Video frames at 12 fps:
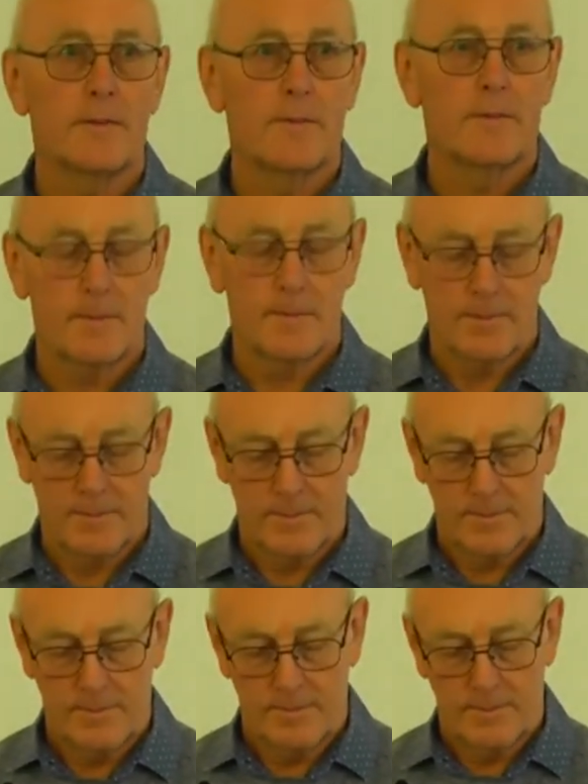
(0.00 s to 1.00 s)

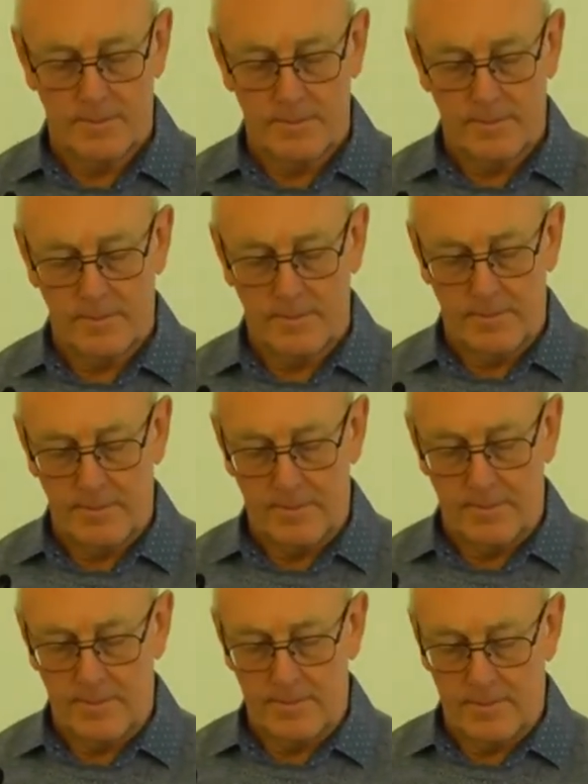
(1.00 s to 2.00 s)

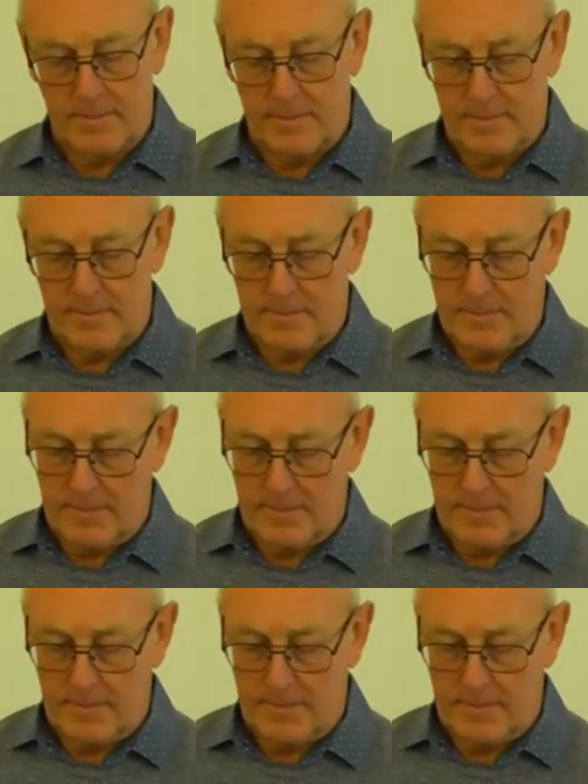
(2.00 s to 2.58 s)
Nothing is said.